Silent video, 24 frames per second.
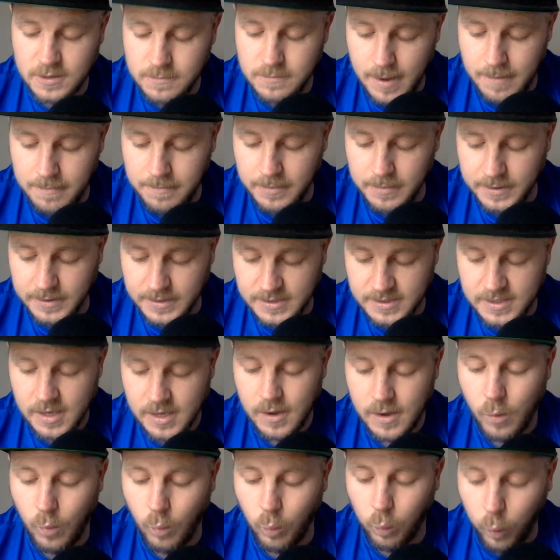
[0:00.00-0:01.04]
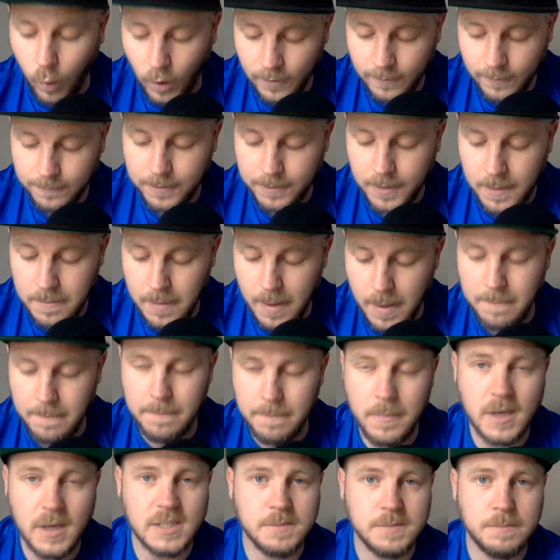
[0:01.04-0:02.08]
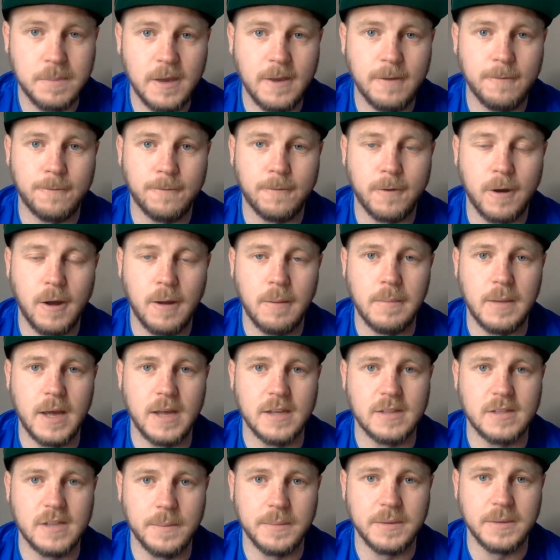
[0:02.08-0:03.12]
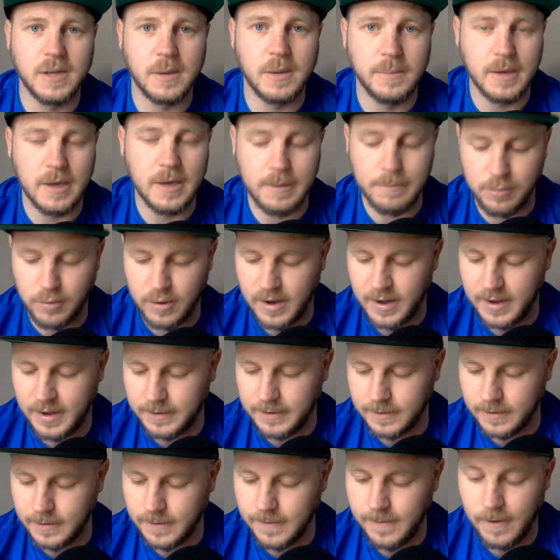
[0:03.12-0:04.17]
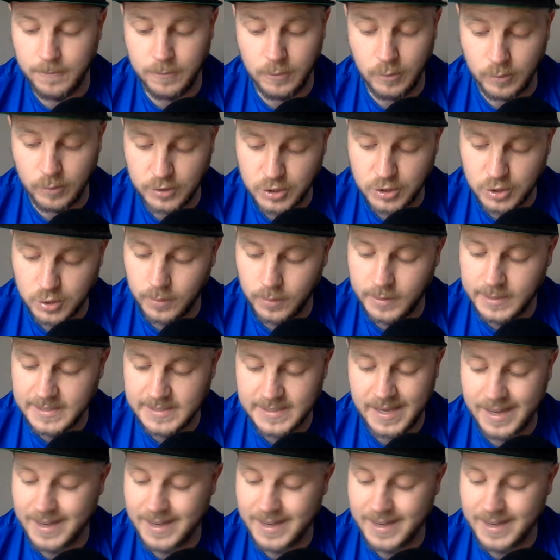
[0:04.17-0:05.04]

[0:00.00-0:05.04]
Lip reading: members, one of them must be from a WWE brand of your choice,